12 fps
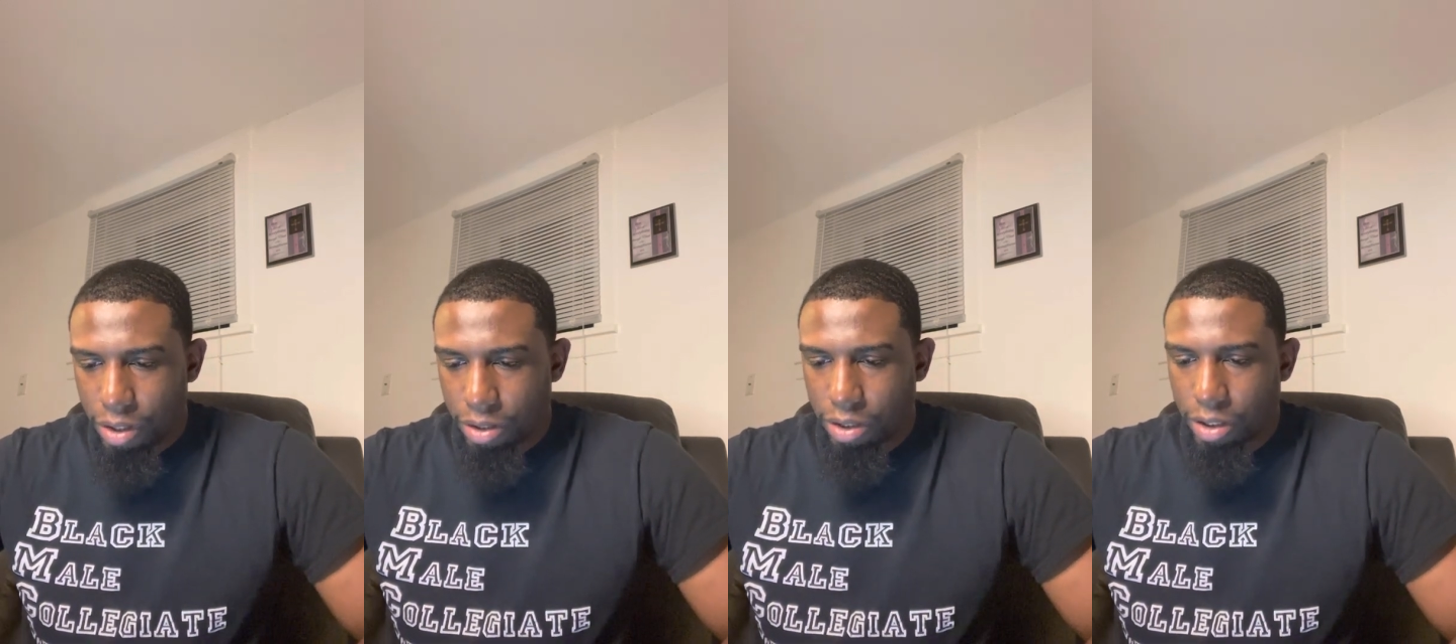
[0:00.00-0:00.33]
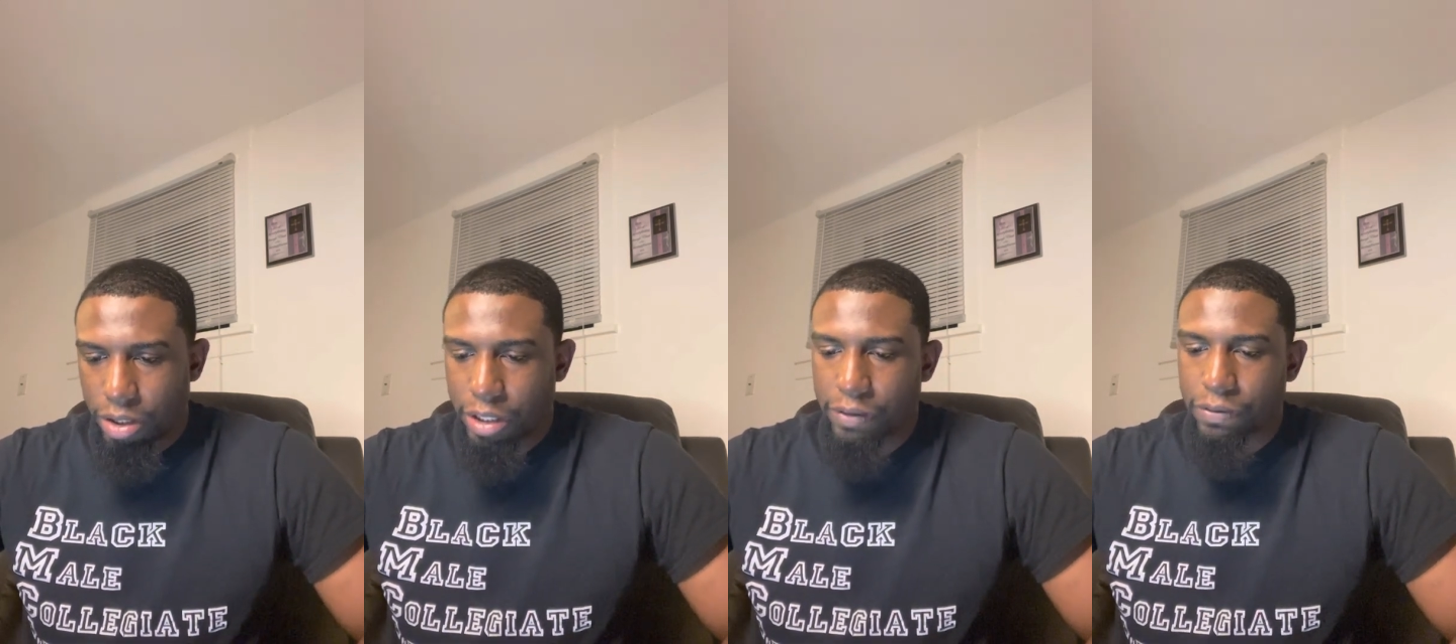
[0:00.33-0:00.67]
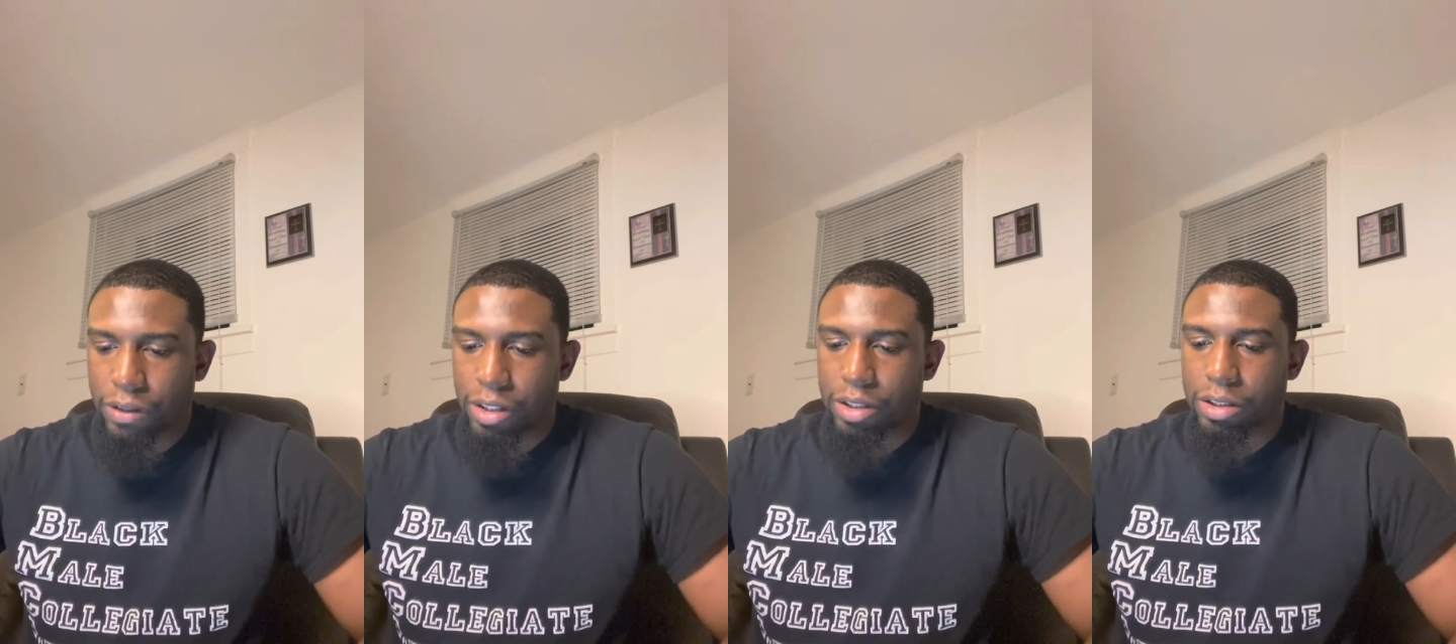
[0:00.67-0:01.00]
Then
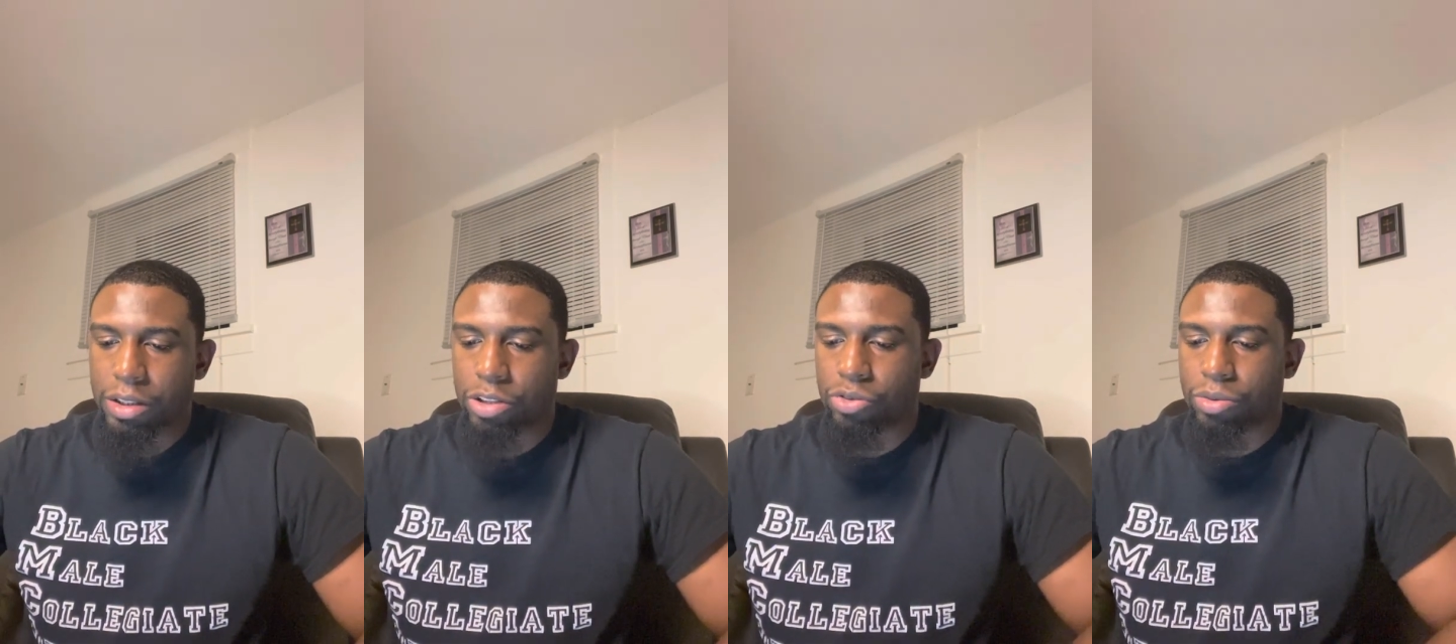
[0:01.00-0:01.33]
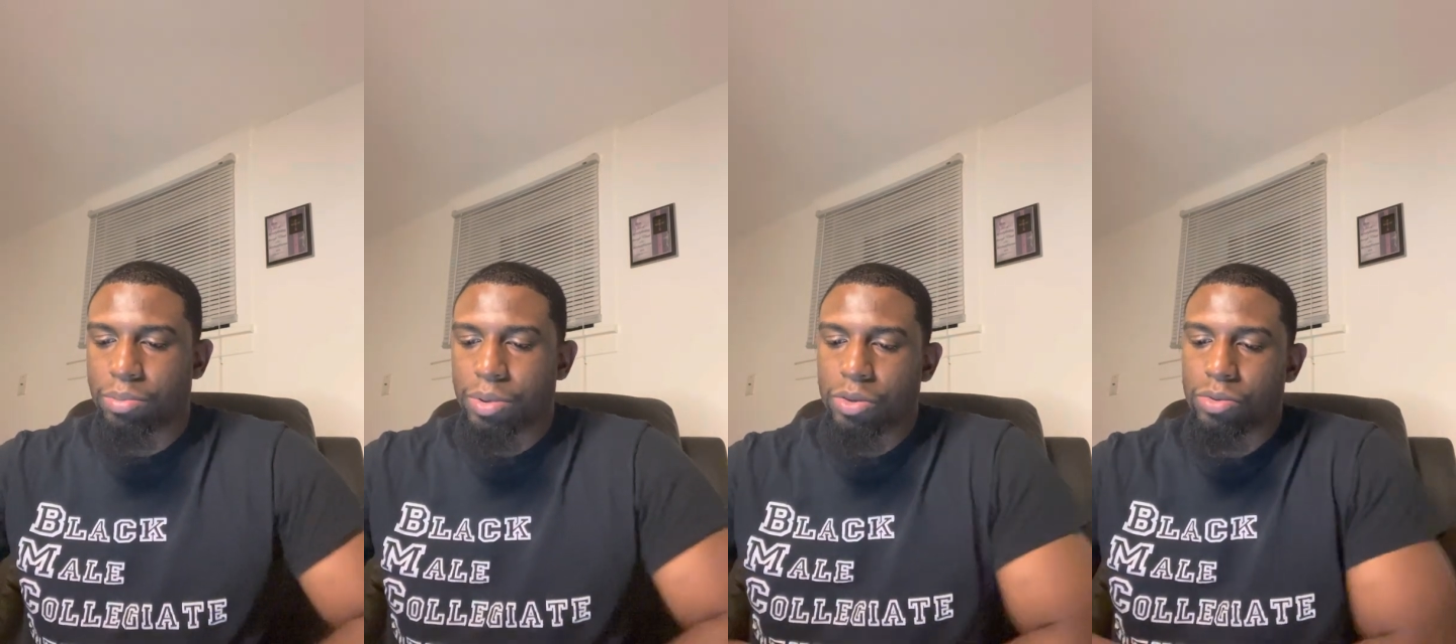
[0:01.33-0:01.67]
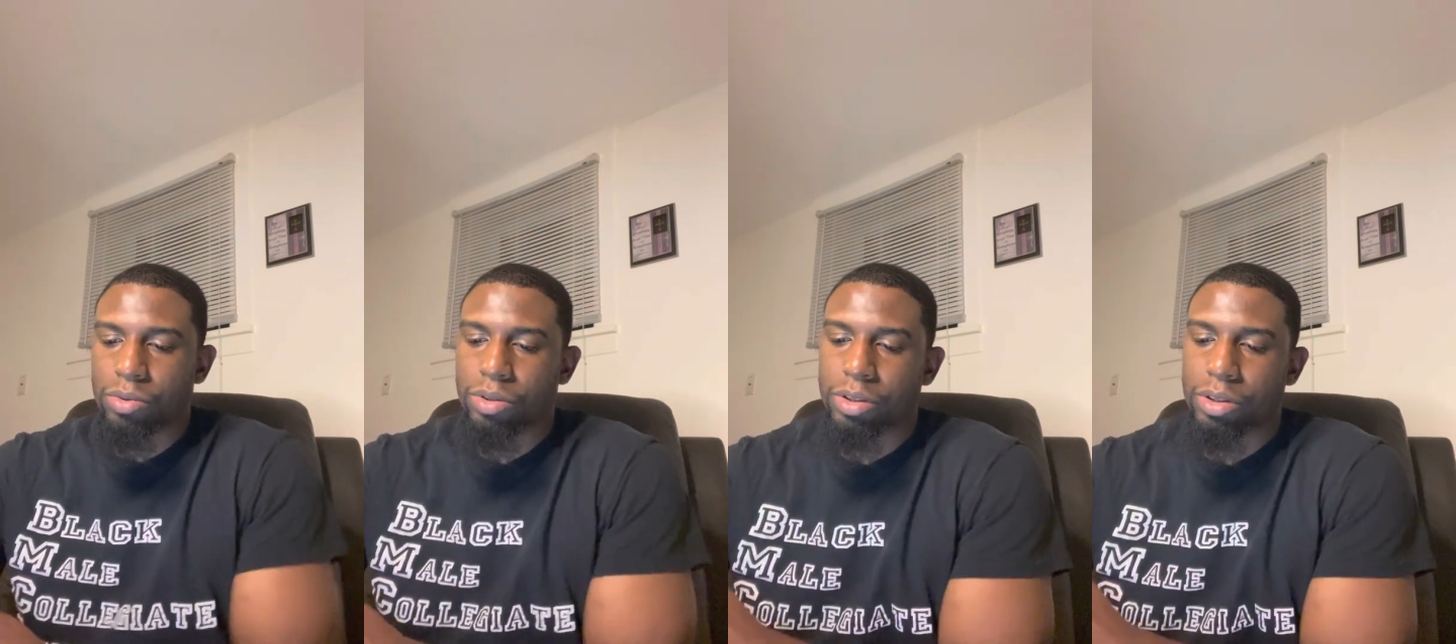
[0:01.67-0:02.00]
evenly distribute
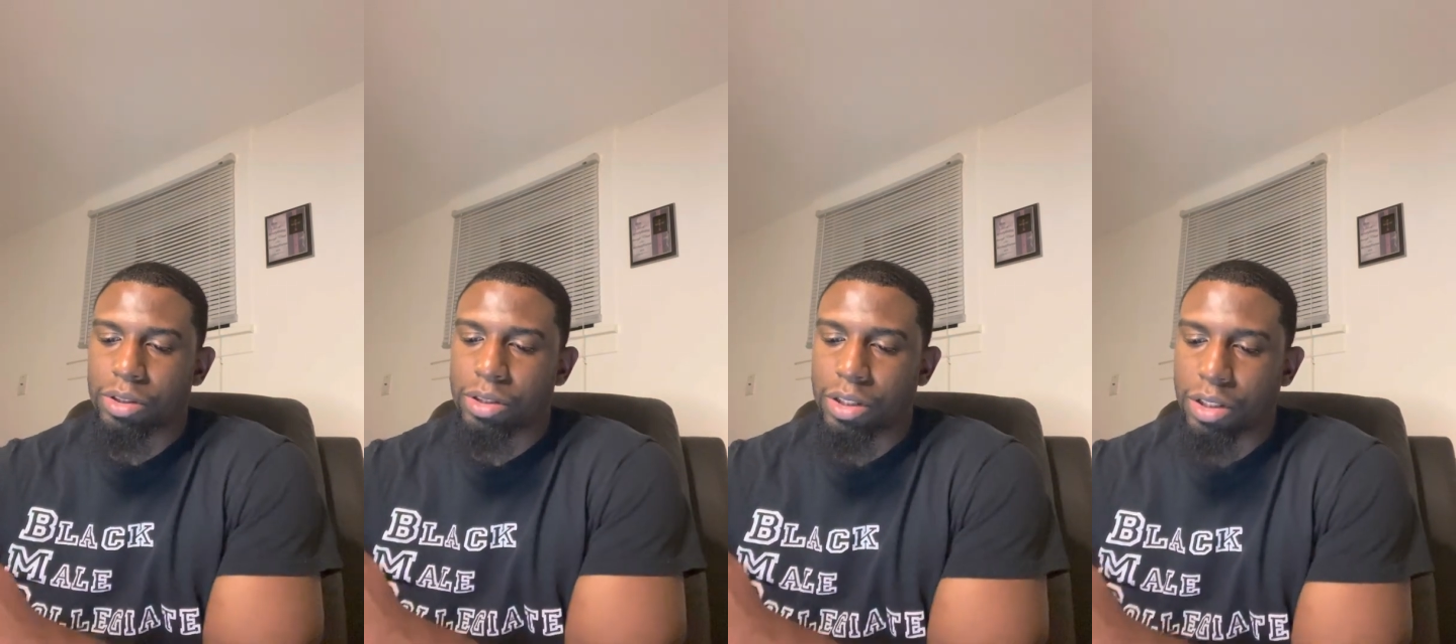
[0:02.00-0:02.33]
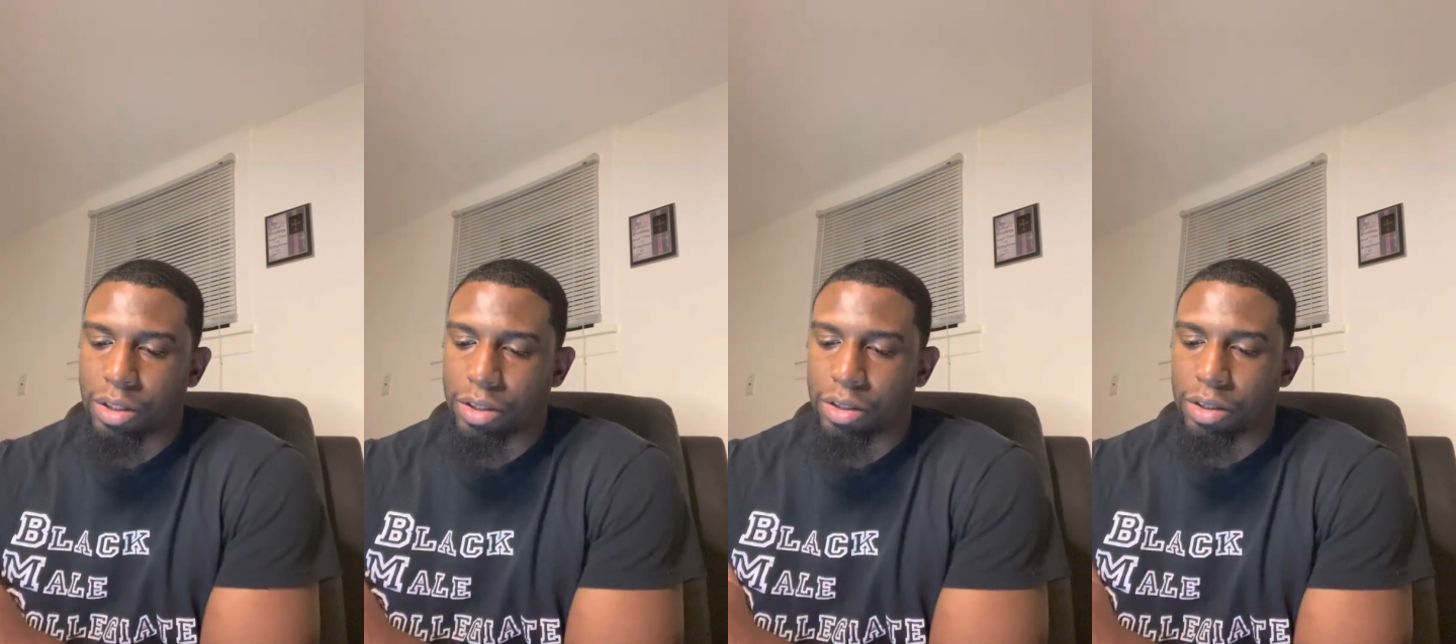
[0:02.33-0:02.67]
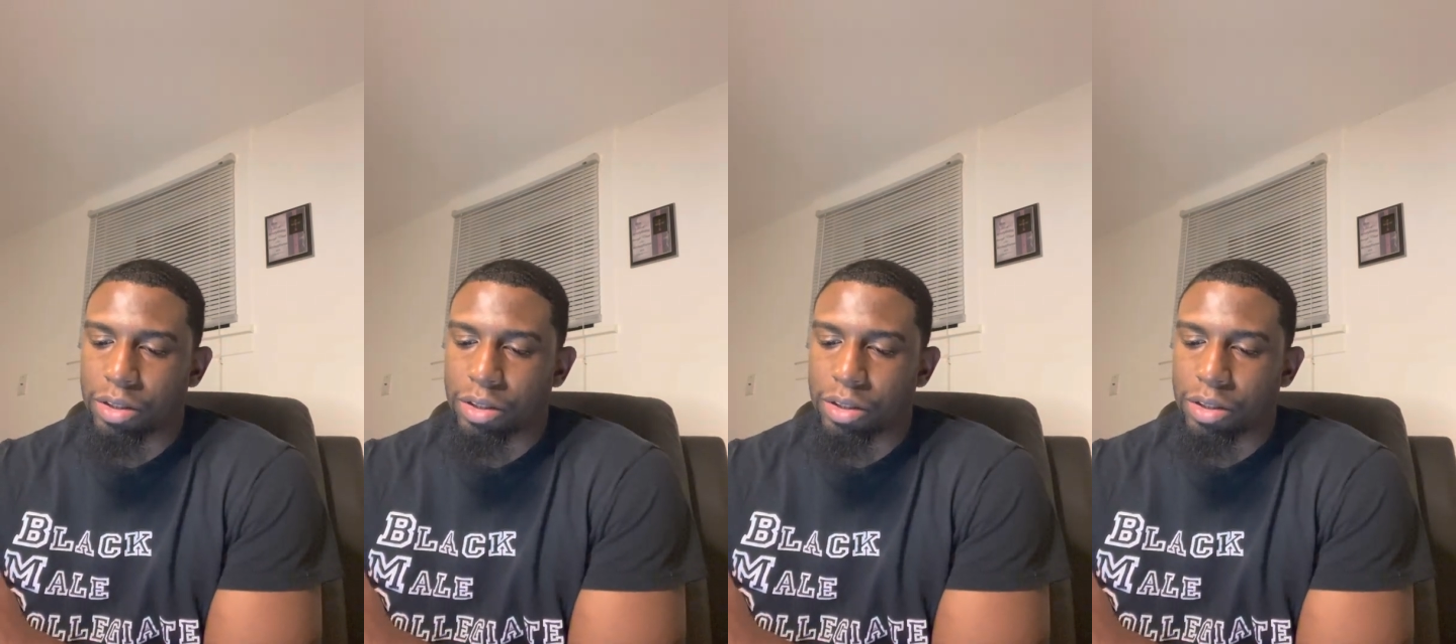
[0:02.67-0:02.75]
10